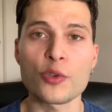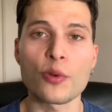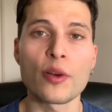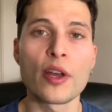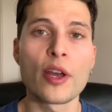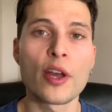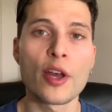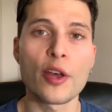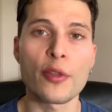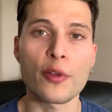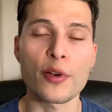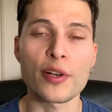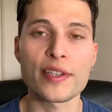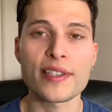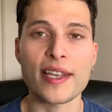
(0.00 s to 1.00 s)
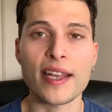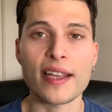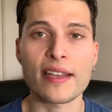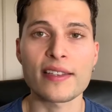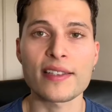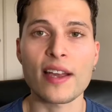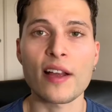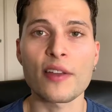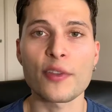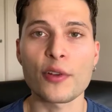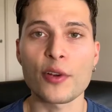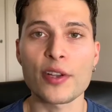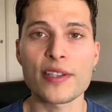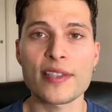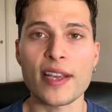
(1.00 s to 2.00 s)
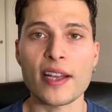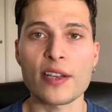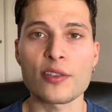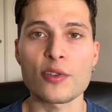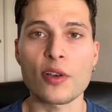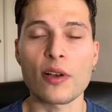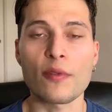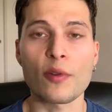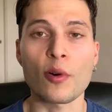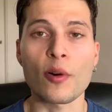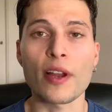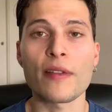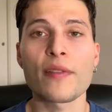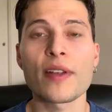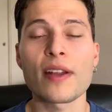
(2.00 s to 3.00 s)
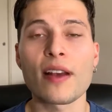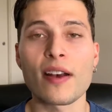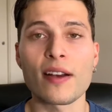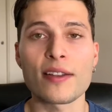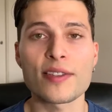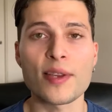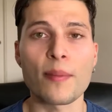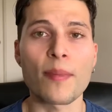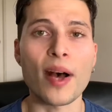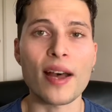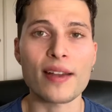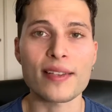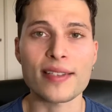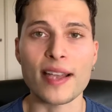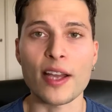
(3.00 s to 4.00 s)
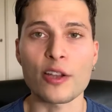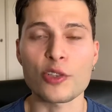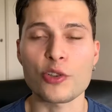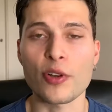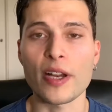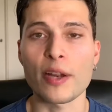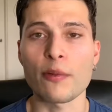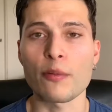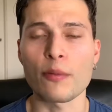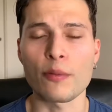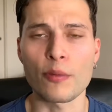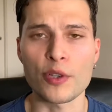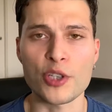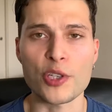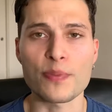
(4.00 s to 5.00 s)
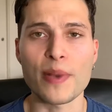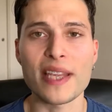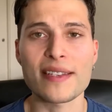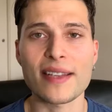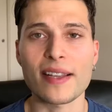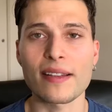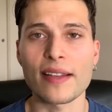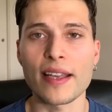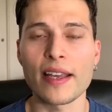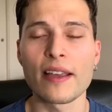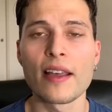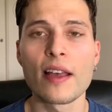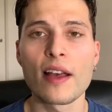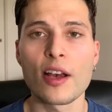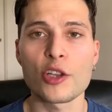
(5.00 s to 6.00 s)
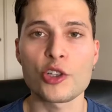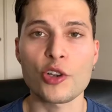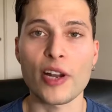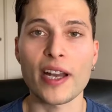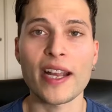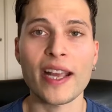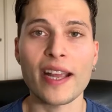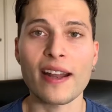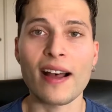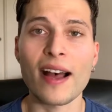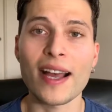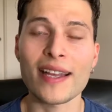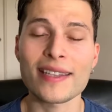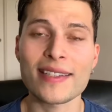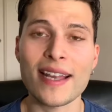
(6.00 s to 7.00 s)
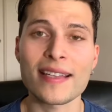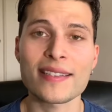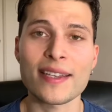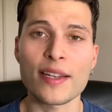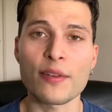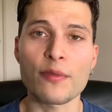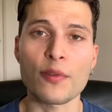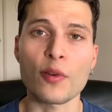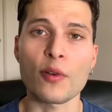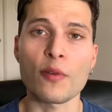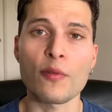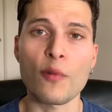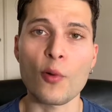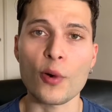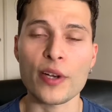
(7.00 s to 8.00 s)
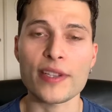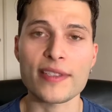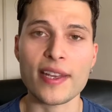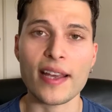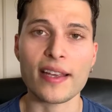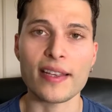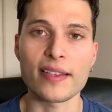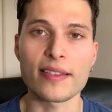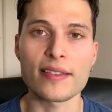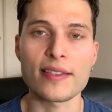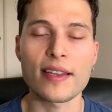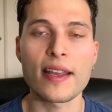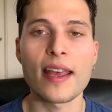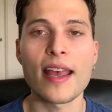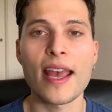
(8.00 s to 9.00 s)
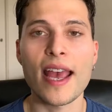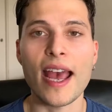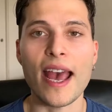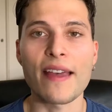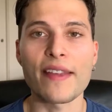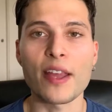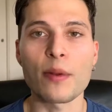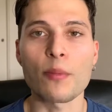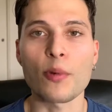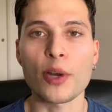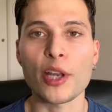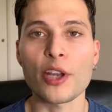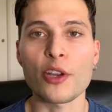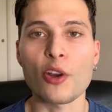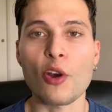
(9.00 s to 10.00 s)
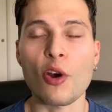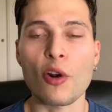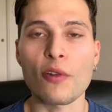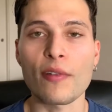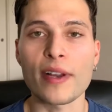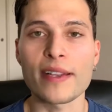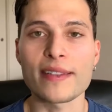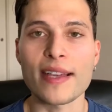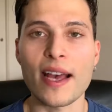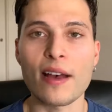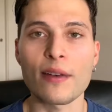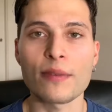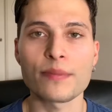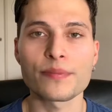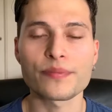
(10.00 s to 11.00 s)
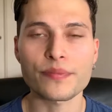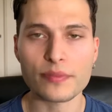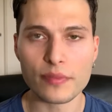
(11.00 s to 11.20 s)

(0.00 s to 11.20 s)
do 30 seconds on, 30 seconds off, or even a Tabata style training, which is basically training at a high intensity for 40 seconds and then bringing your heart rate down